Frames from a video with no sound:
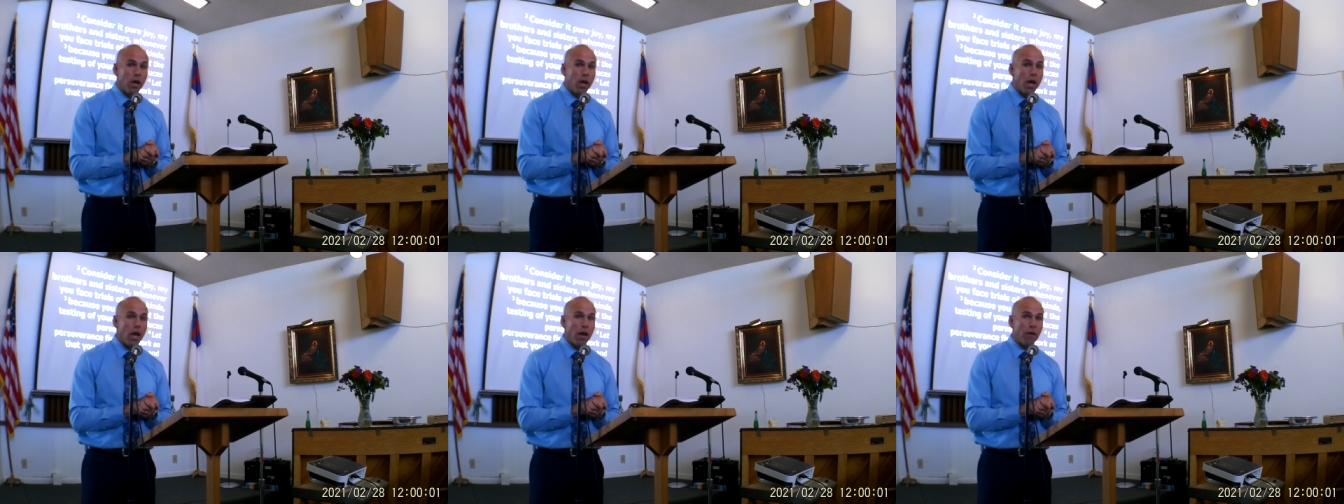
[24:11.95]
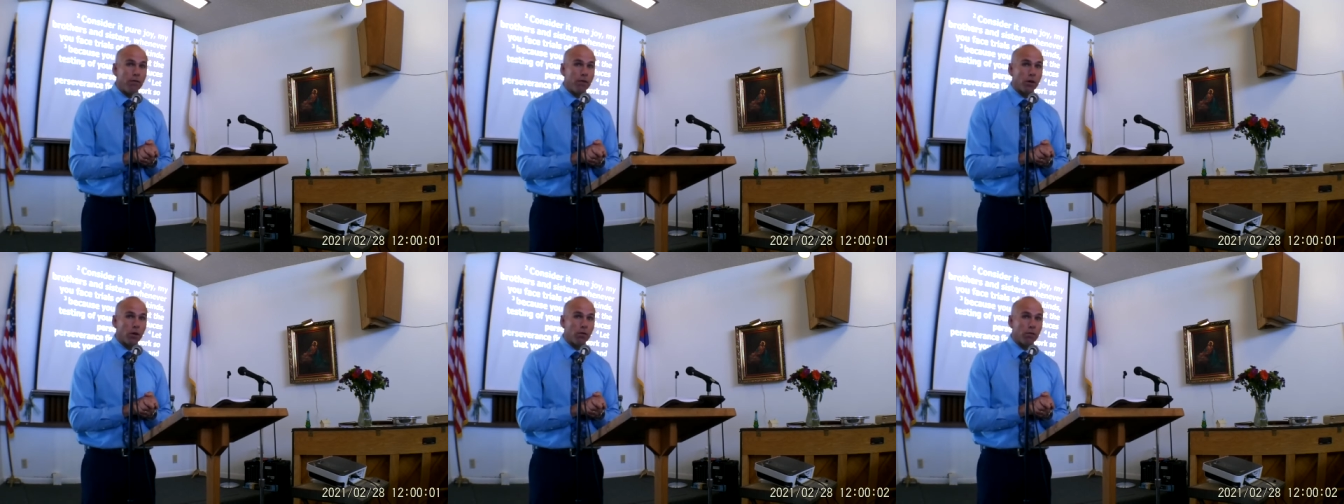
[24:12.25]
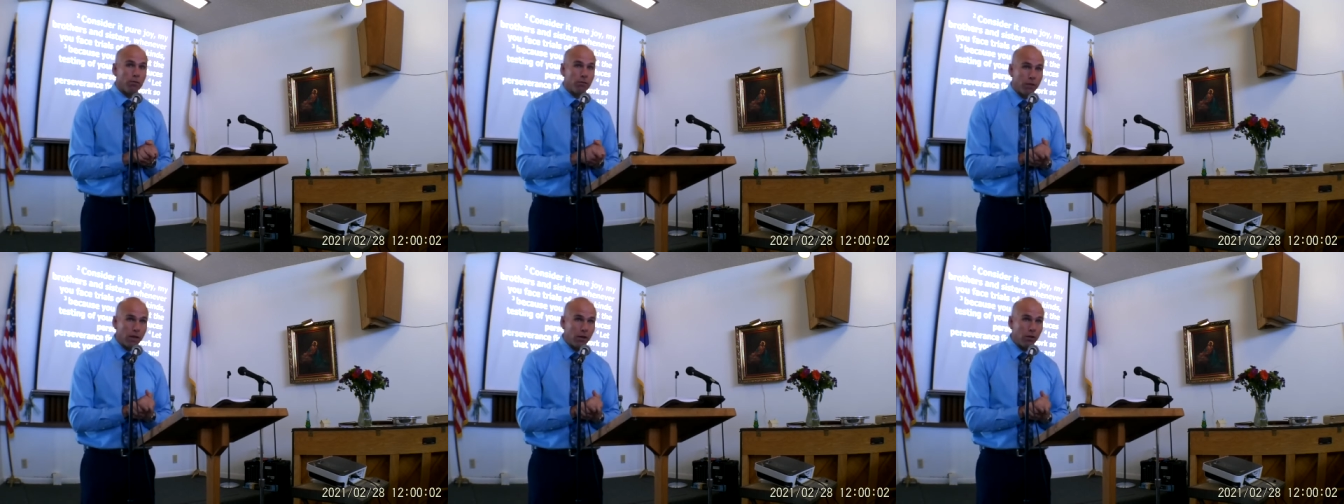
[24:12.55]
If you're
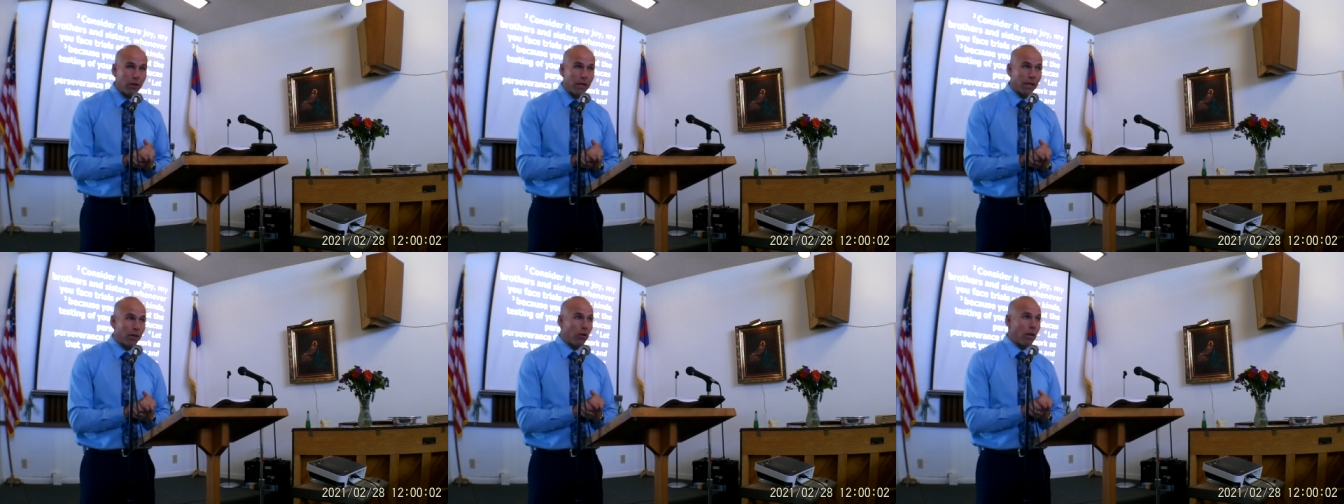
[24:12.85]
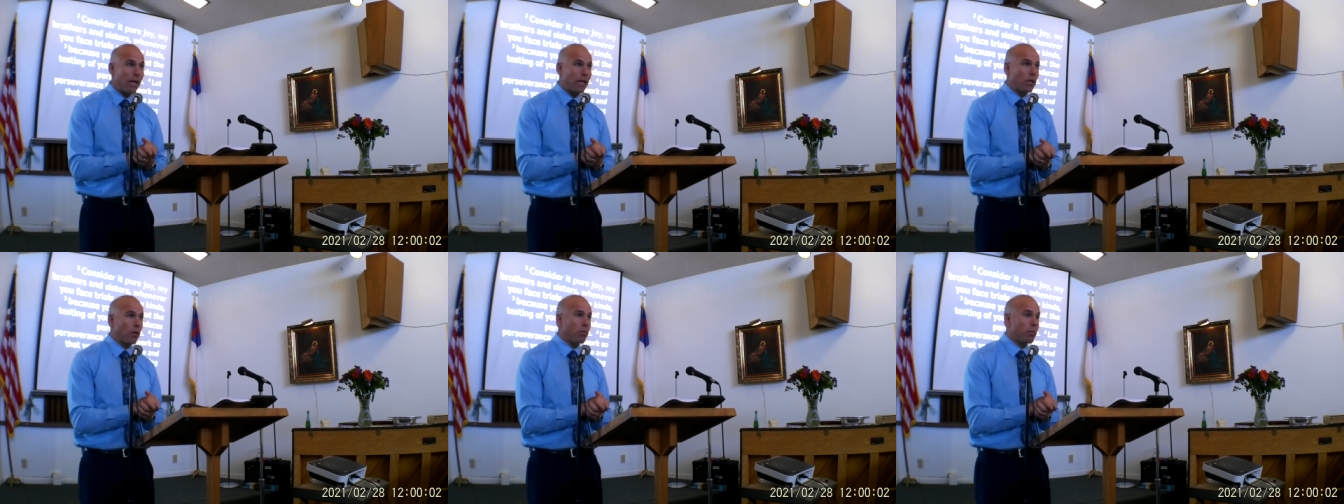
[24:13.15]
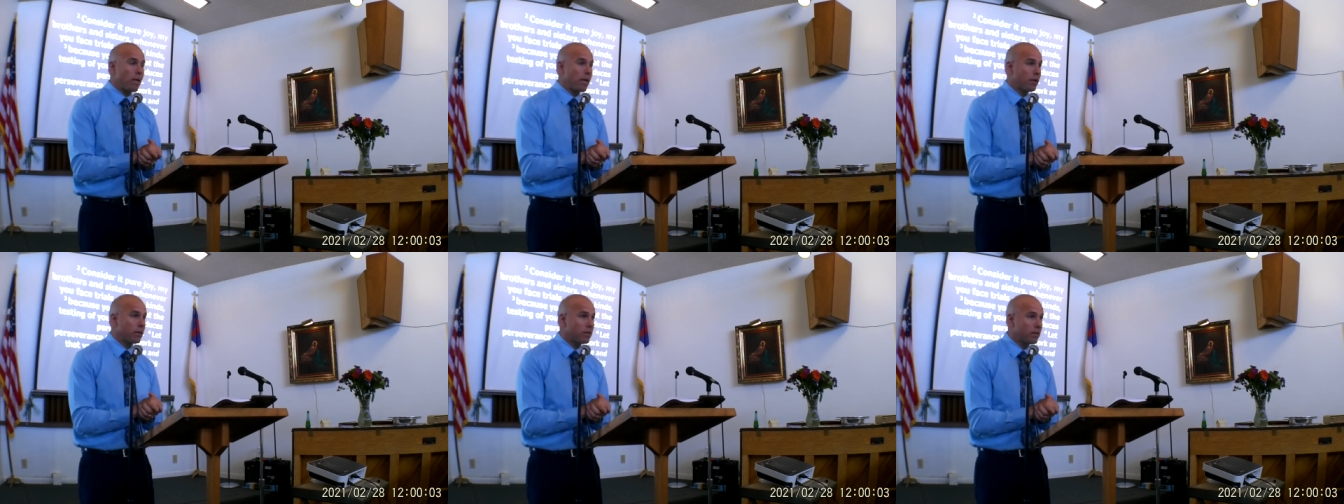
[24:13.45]
feeling like you're
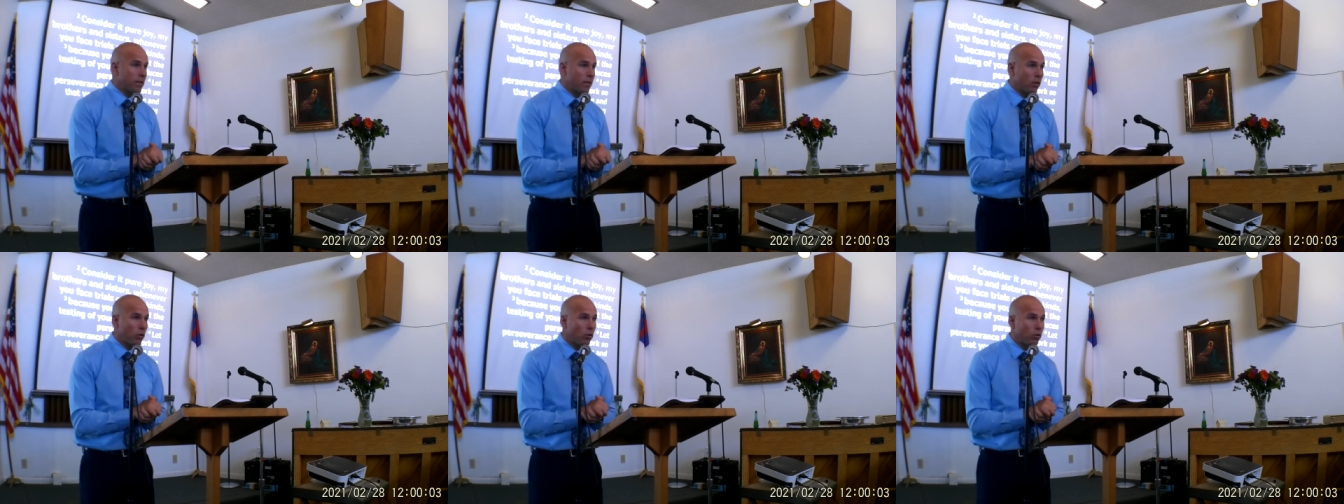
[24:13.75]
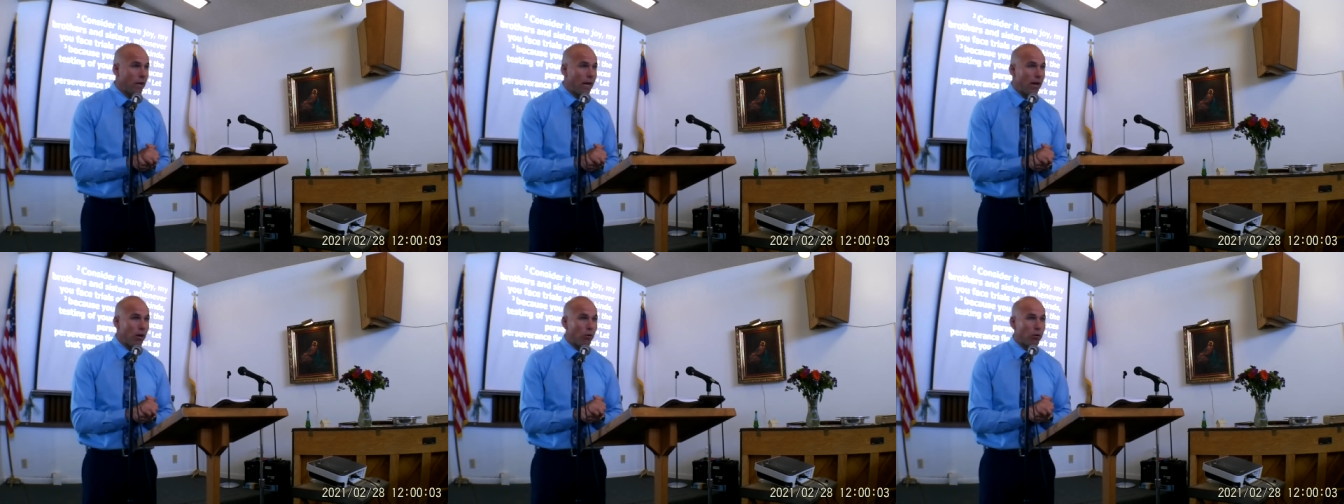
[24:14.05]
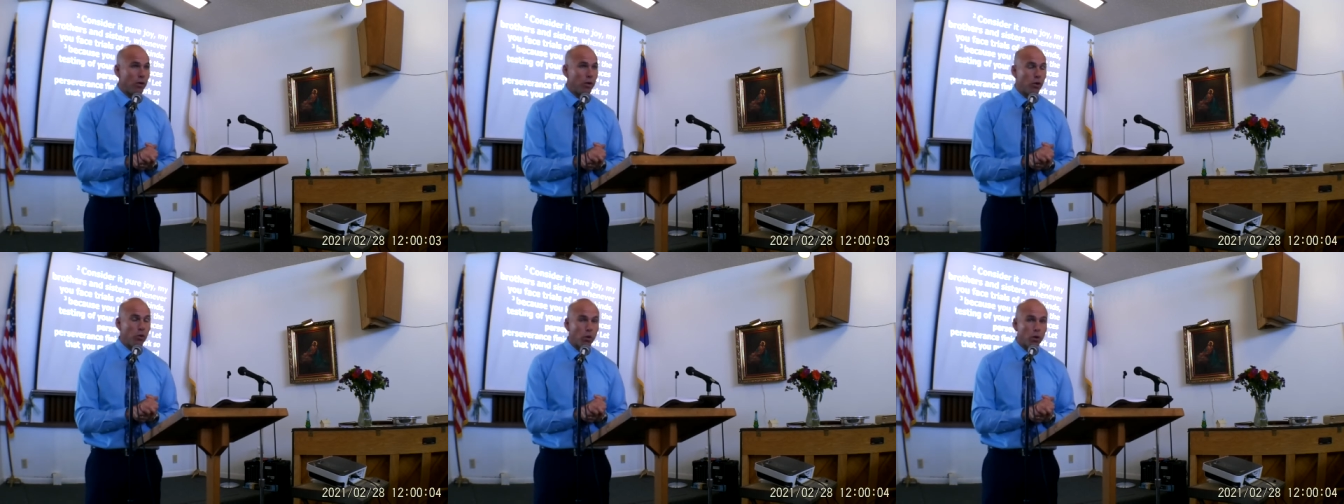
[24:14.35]
being singled out,
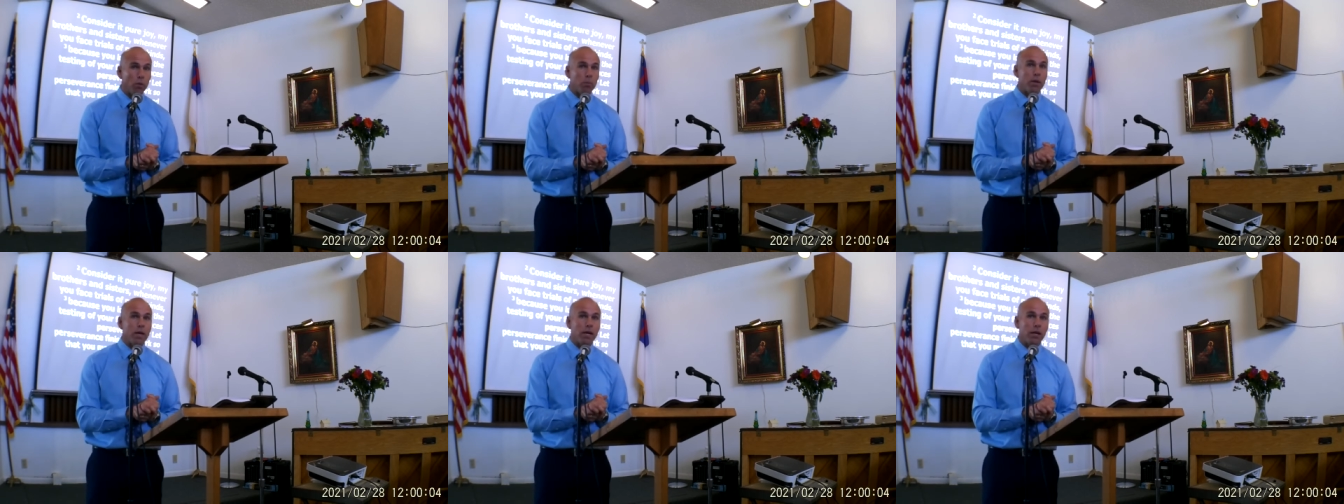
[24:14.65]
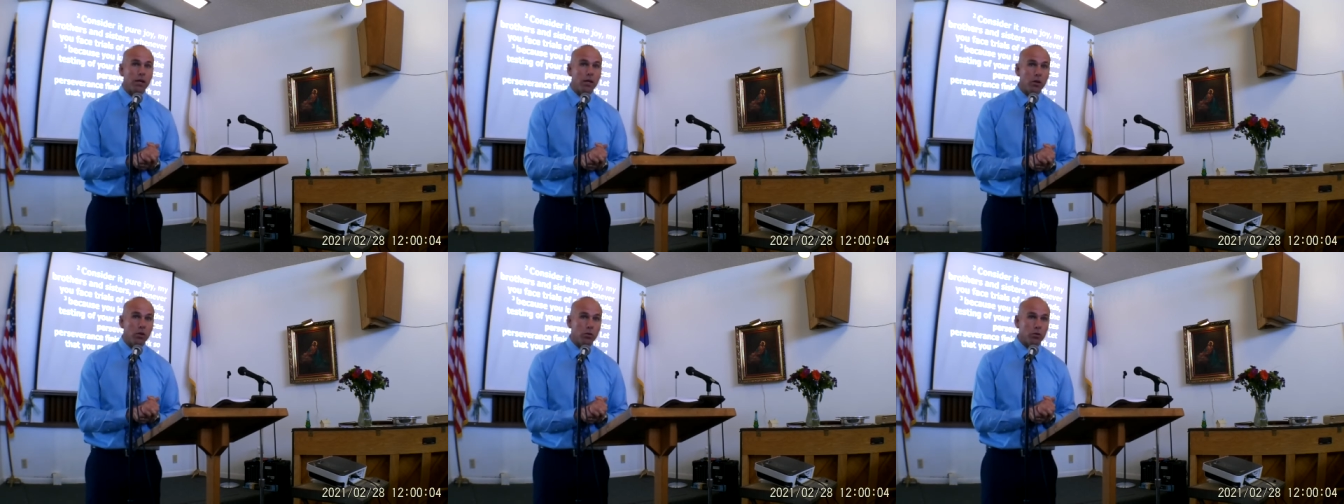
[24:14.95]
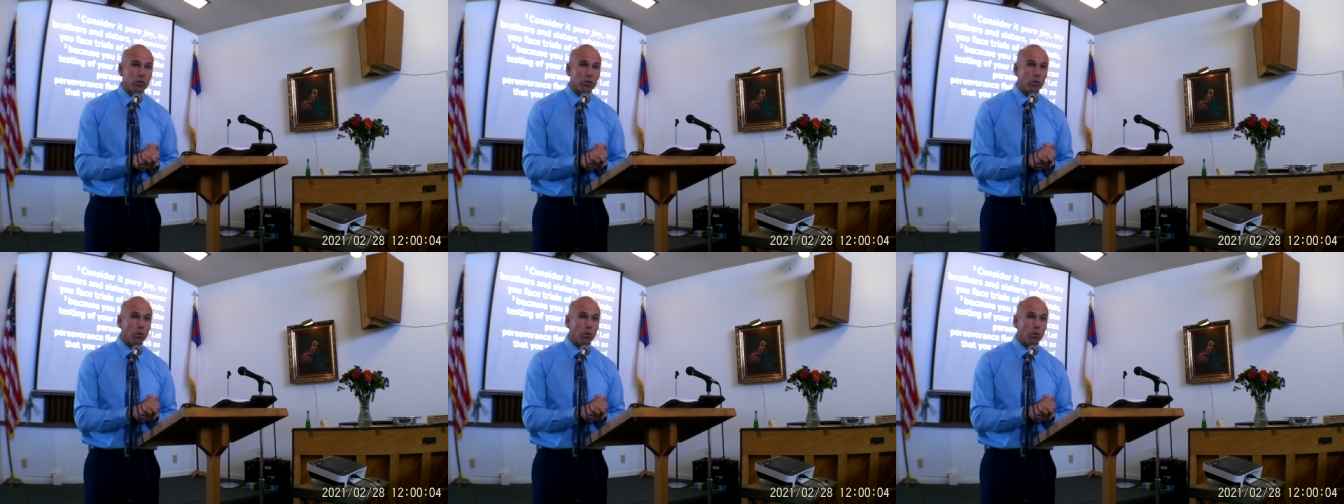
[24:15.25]
you are being used.